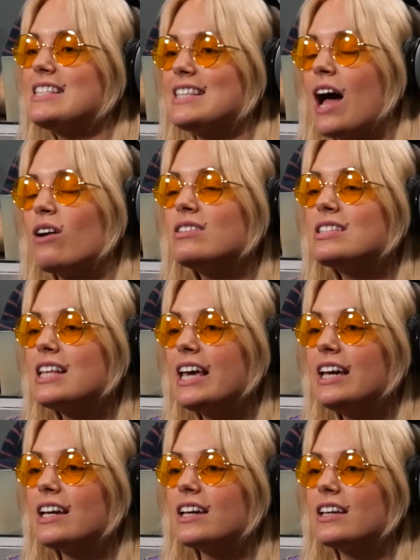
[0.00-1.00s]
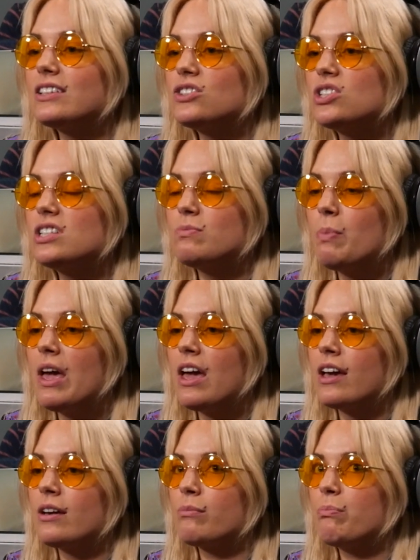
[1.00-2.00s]
it sounds like she's
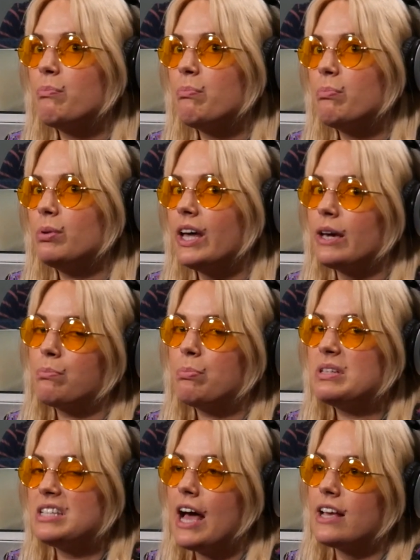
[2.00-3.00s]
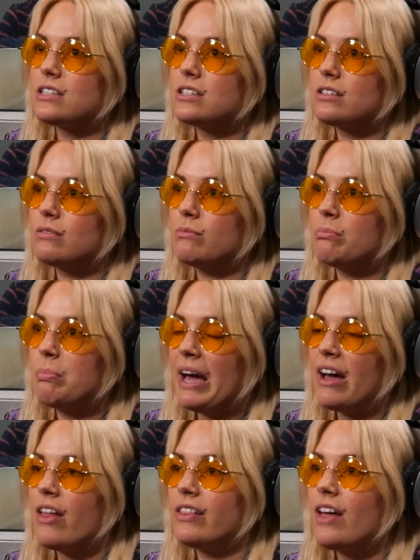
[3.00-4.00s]
being like possessed
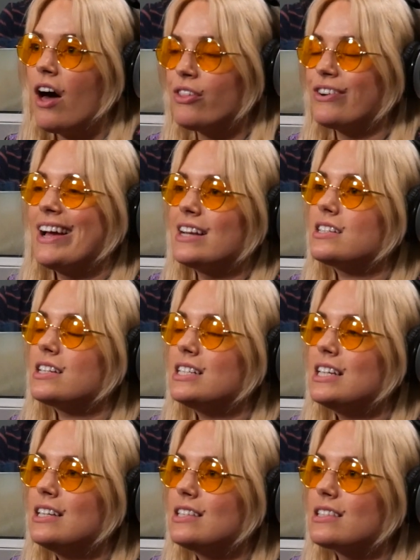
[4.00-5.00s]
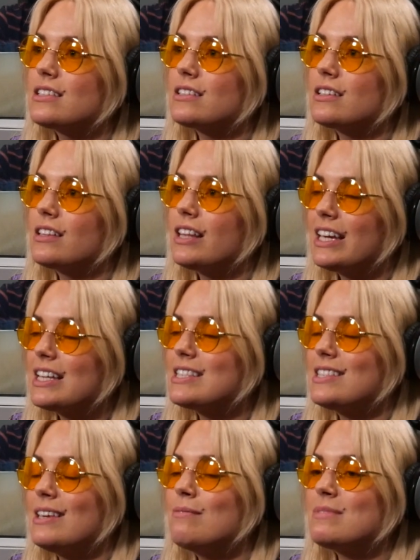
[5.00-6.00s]
by a, other entities. Like it
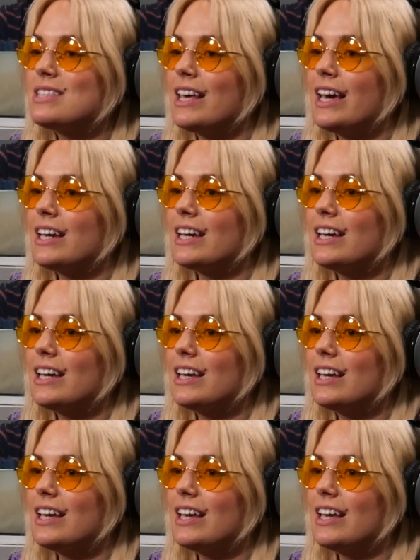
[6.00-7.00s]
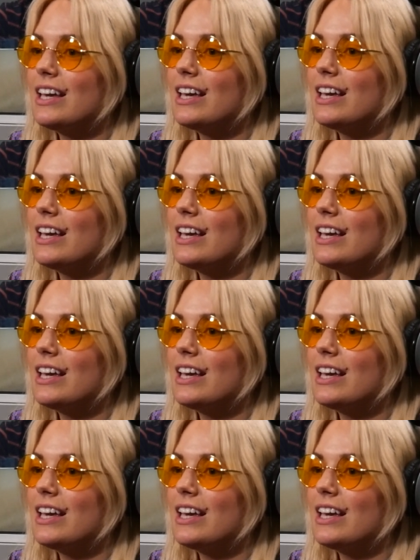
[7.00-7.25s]
seems like It really